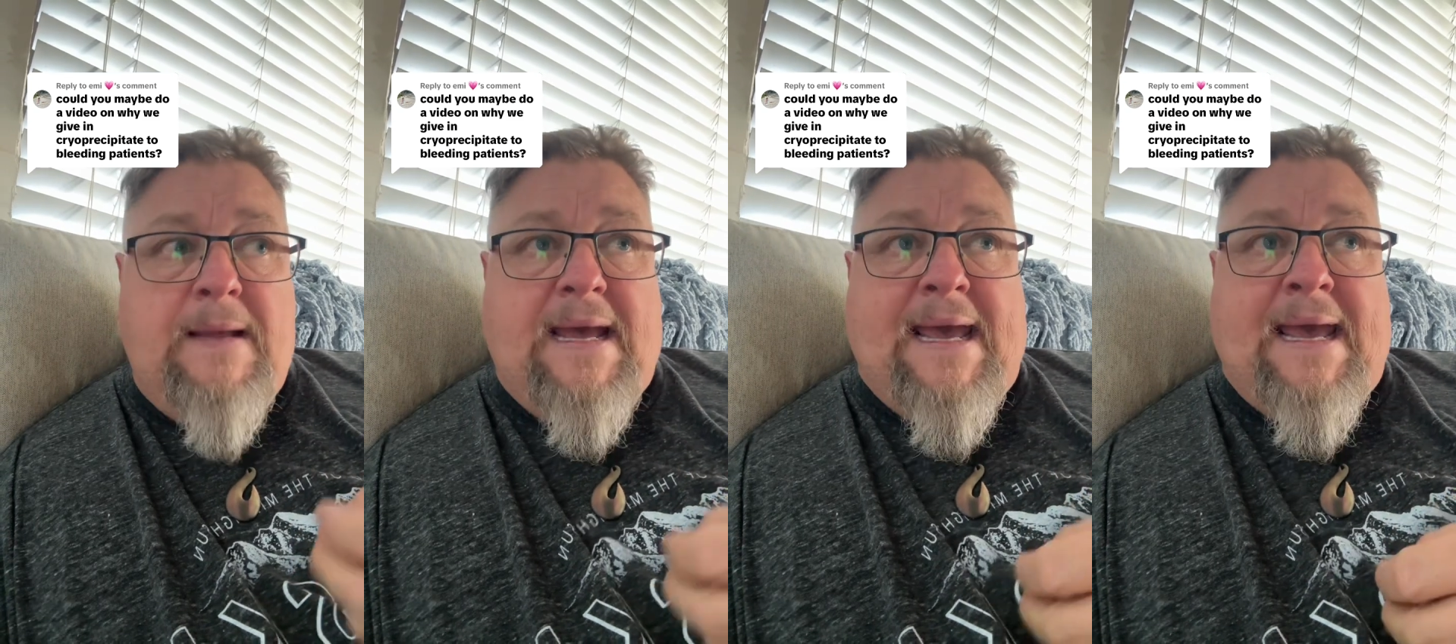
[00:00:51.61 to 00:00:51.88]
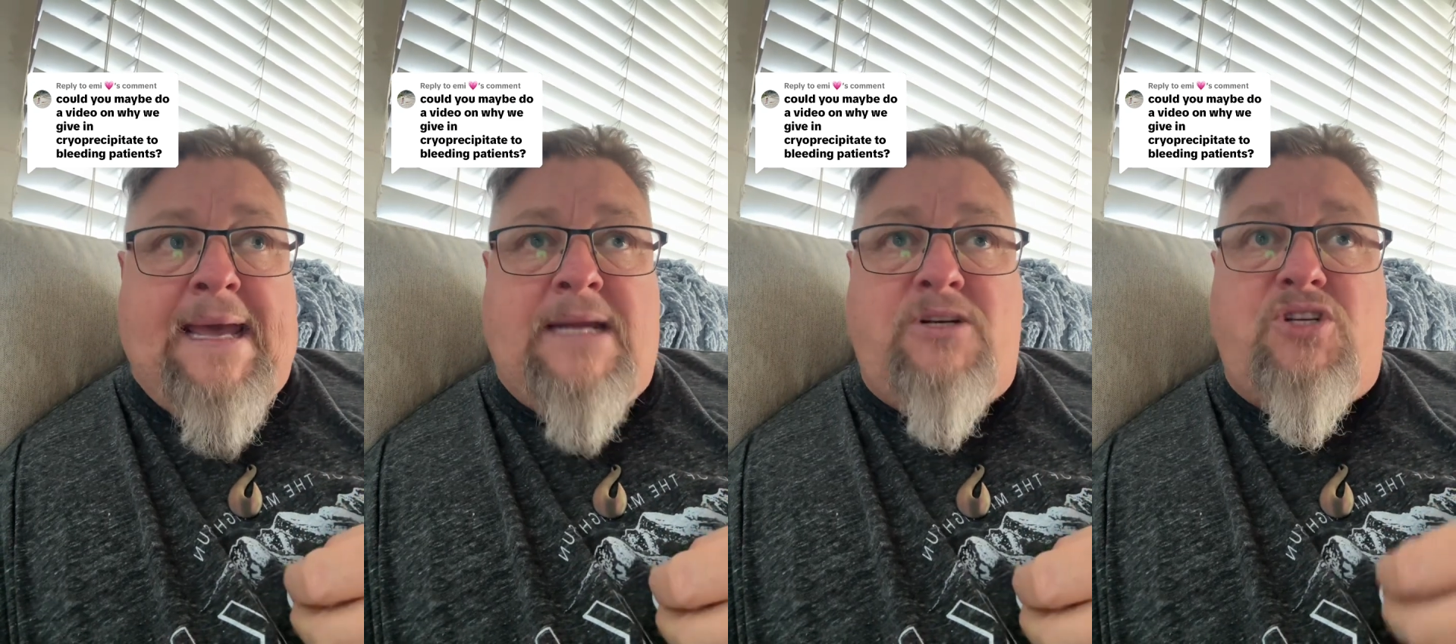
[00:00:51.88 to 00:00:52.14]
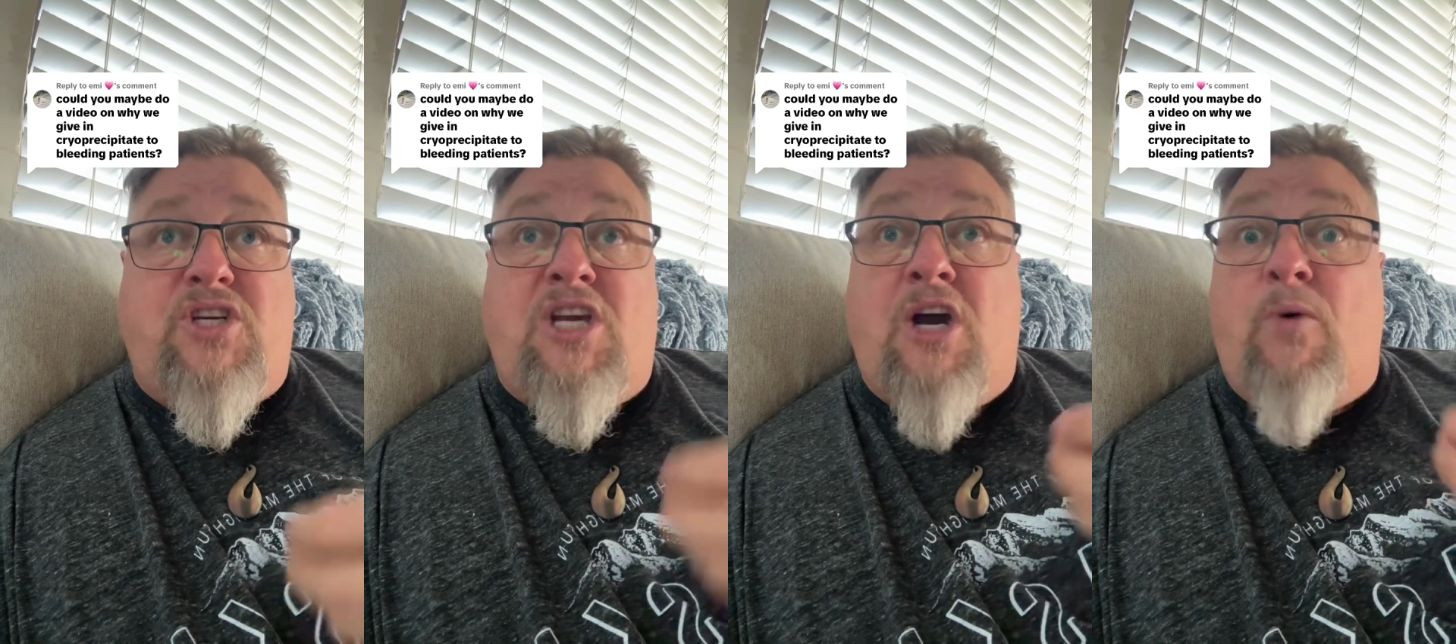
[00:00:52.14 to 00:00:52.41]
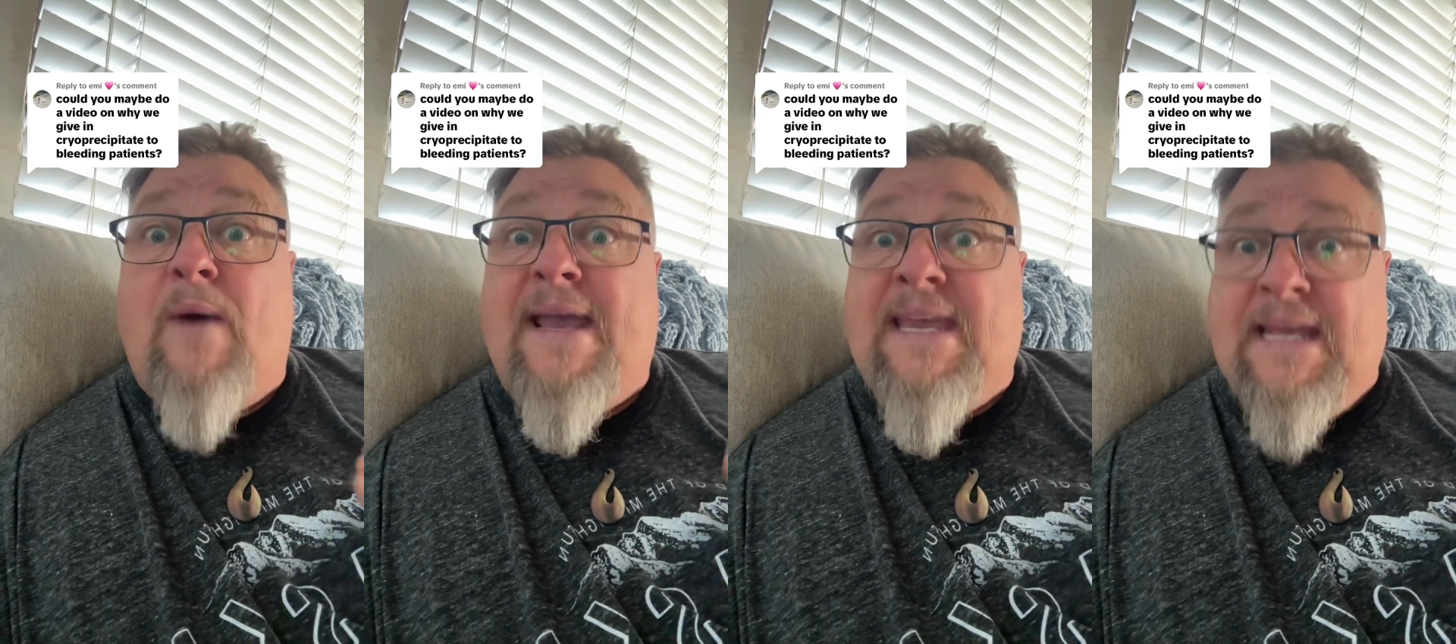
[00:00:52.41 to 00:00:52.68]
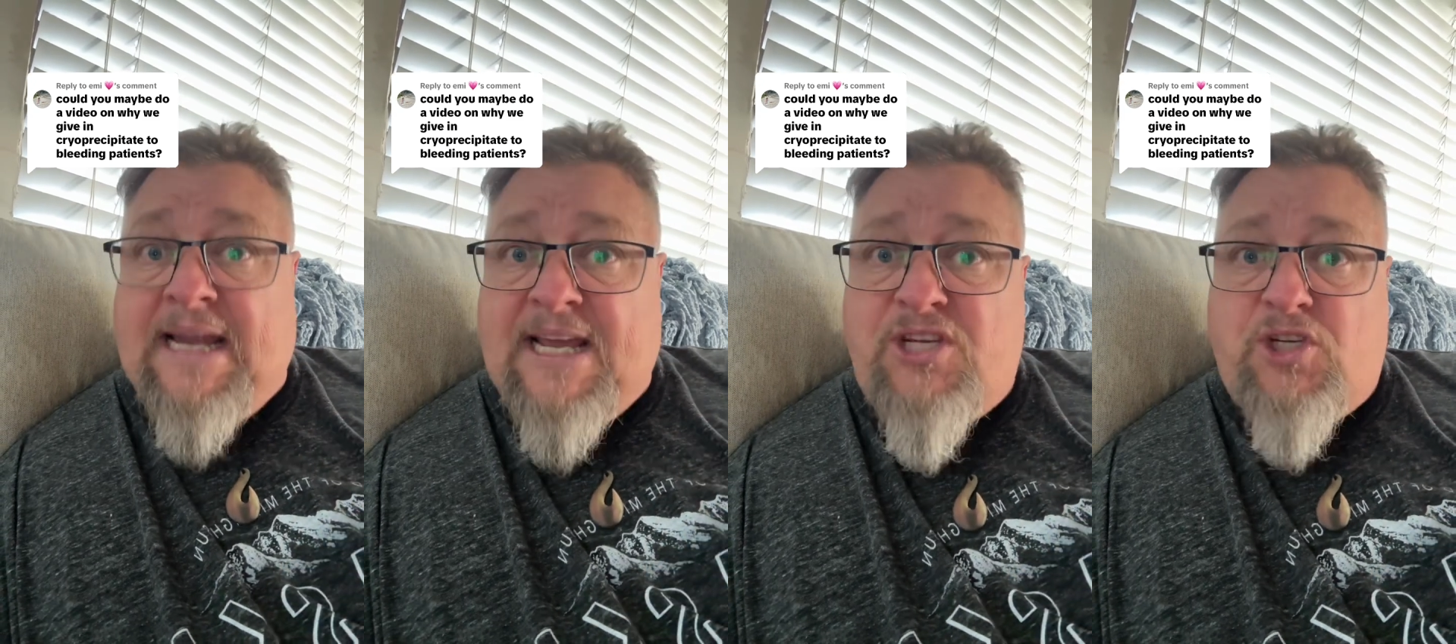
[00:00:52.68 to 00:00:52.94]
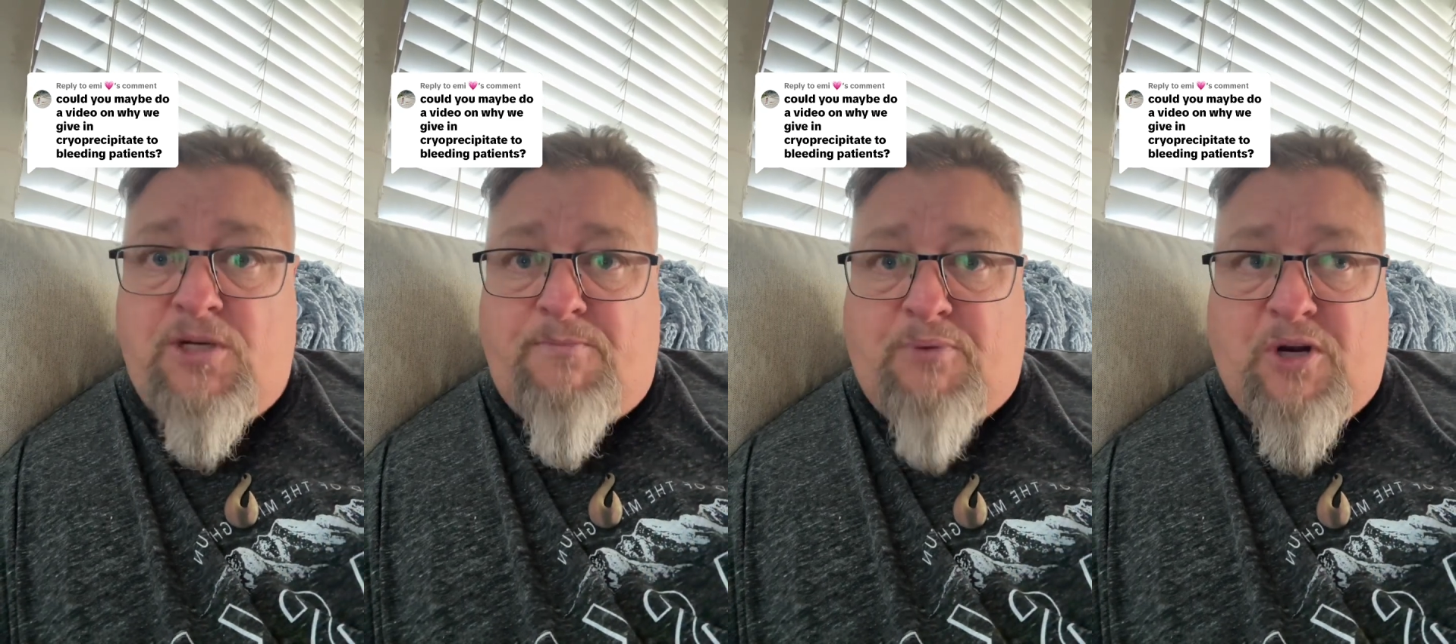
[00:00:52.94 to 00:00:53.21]
and
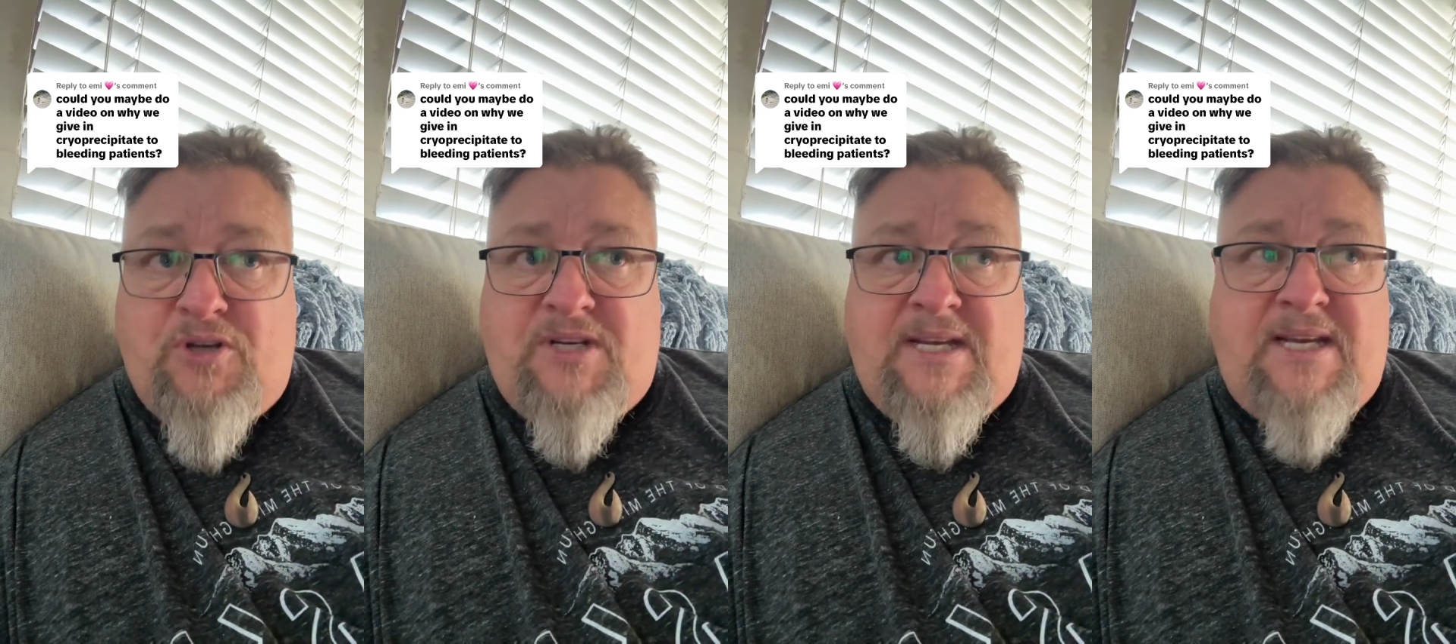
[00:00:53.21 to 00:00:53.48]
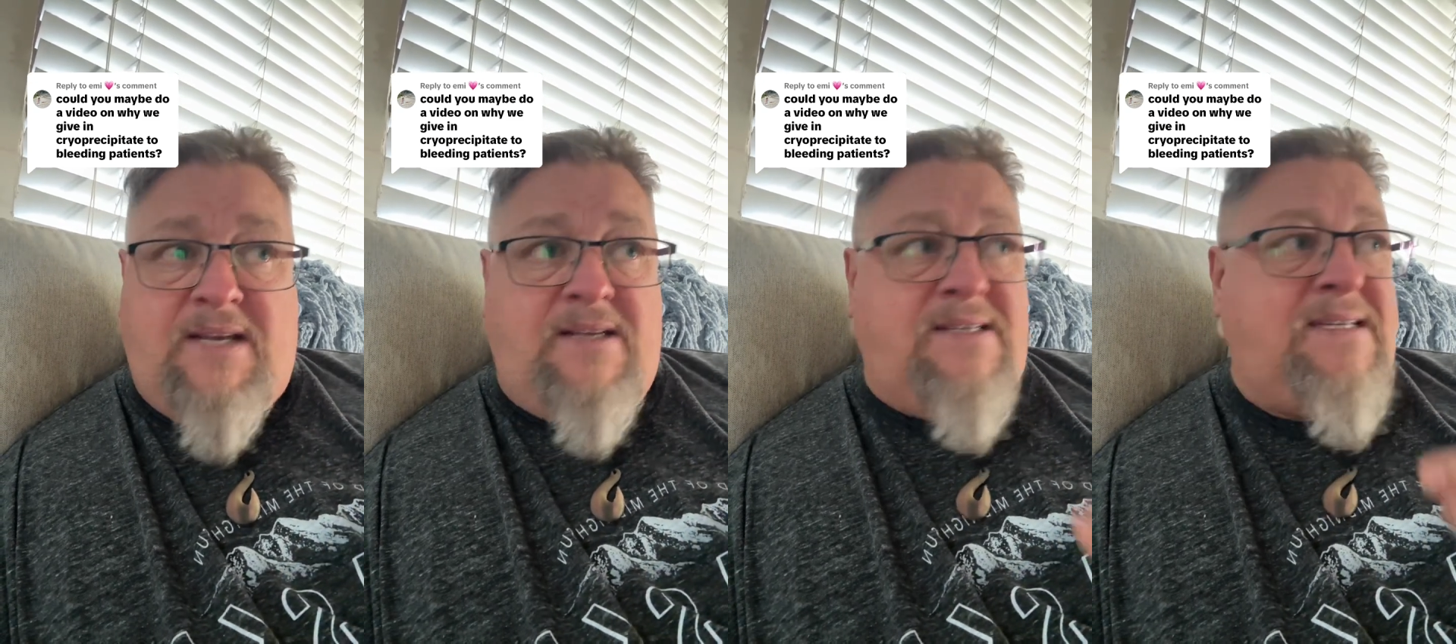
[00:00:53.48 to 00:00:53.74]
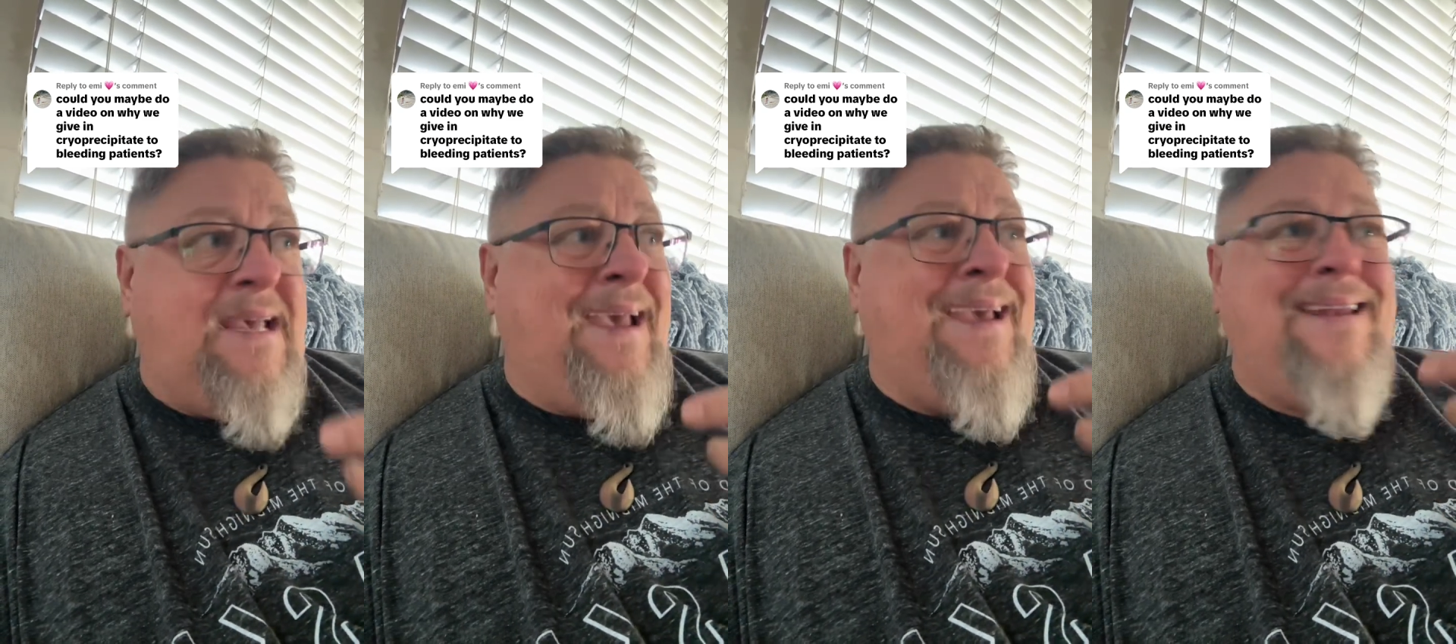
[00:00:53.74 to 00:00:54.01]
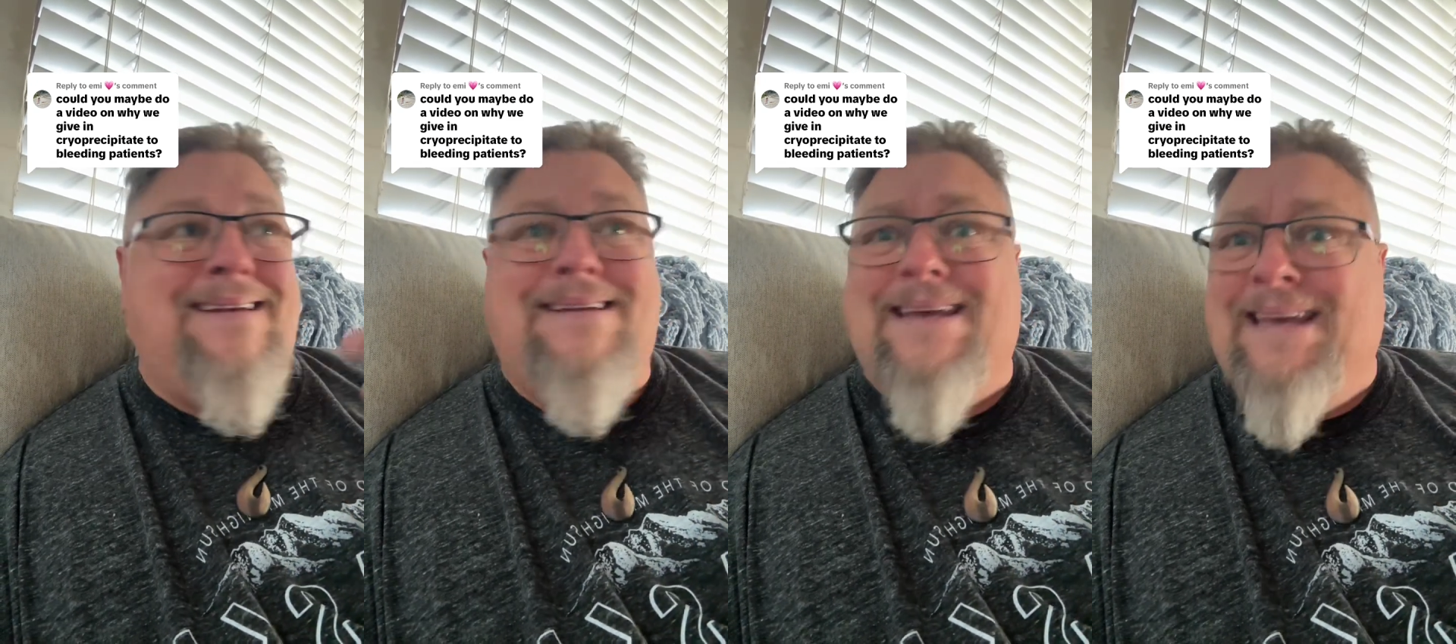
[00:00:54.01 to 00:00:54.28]
coagulation proteins and